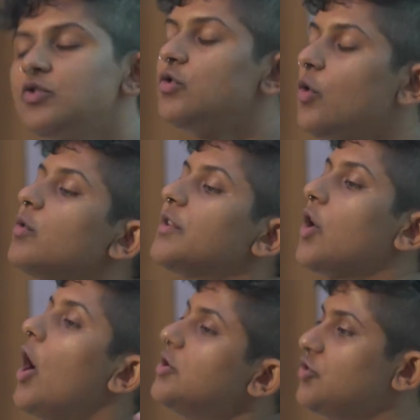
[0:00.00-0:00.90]
to note the
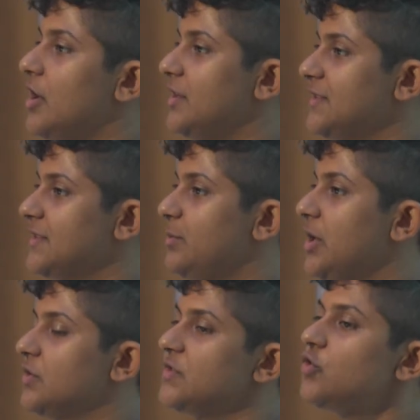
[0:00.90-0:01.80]
contrast,
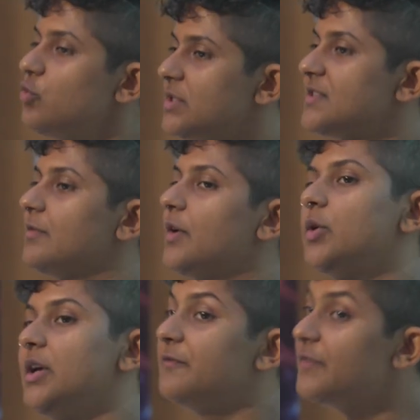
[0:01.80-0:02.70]
because humans are
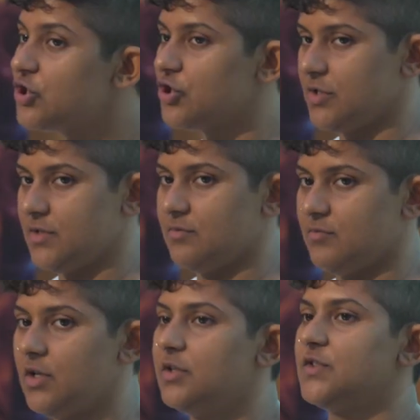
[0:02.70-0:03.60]
very efficient
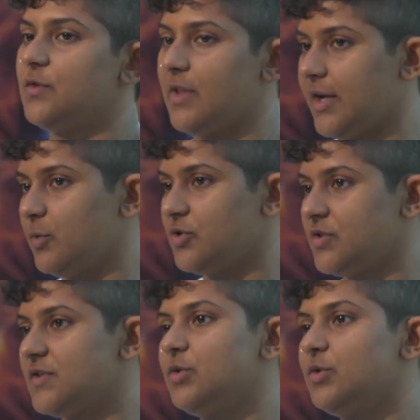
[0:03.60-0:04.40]
learners of language. And so